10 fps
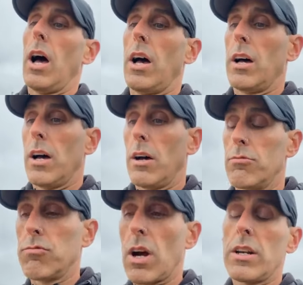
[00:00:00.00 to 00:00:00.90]

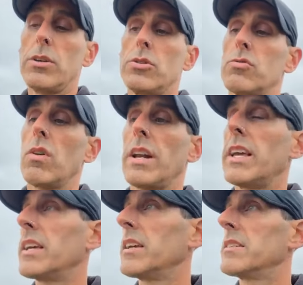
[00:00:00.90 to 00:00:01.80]
a runner who's
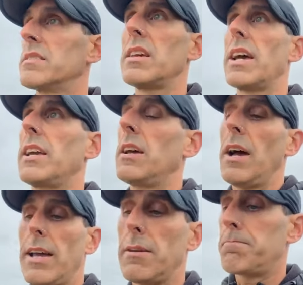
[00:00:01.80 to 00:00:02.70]
running, say,
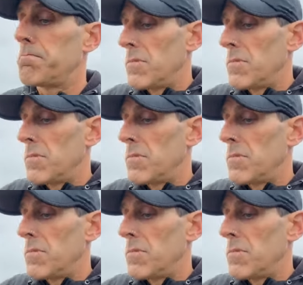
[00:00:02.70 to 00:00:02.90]
a